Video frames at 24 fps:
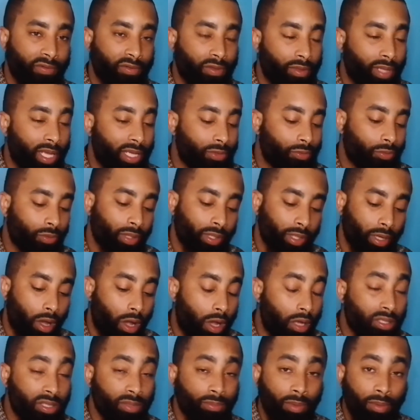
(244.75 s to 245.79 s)
So that's really
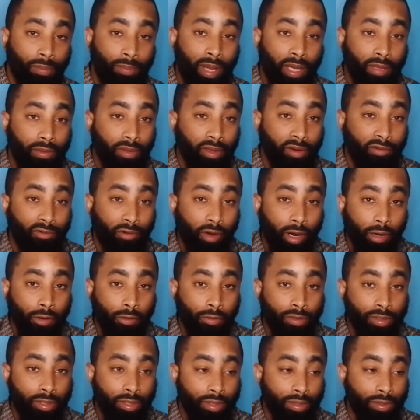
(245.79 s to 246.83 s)
awesome about their
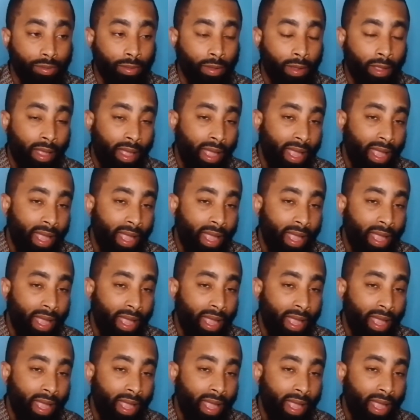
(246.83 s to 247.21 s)
fragrances.